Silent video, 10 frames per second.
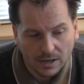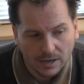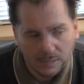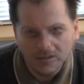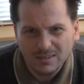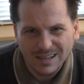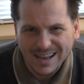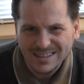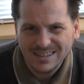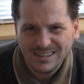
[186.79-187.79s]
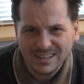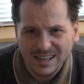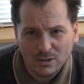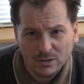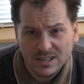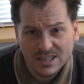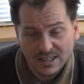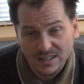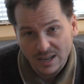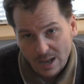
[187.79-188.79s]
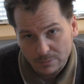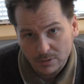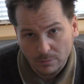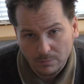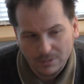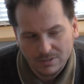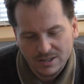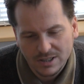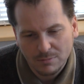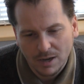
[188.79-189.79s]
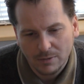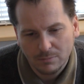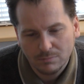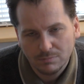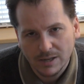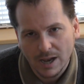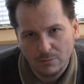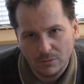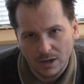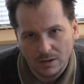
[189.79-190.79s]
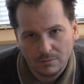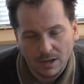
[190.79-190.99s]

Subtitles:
and actually they couldn't see the laptop, they could see my camera.